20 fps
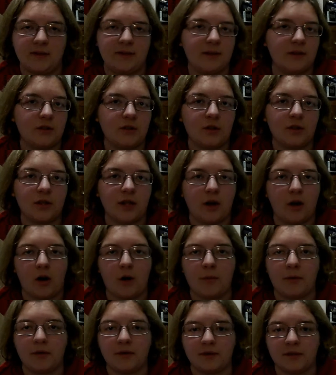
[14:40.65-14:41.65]
Its only
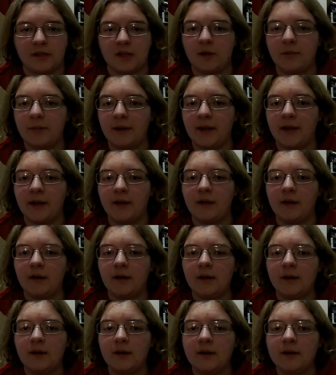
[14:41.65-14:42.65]
armor is going to be
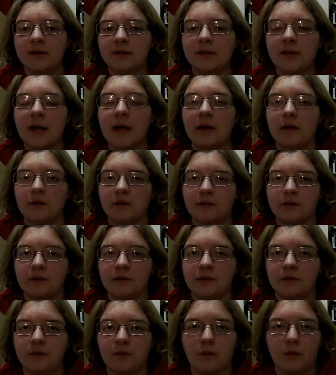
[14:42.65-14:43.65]

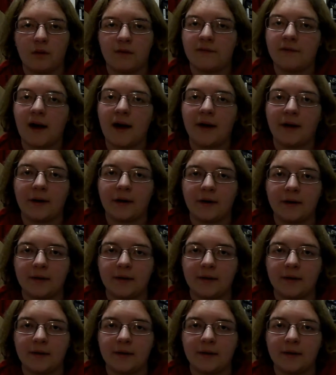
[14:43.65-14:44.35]
scales or fire.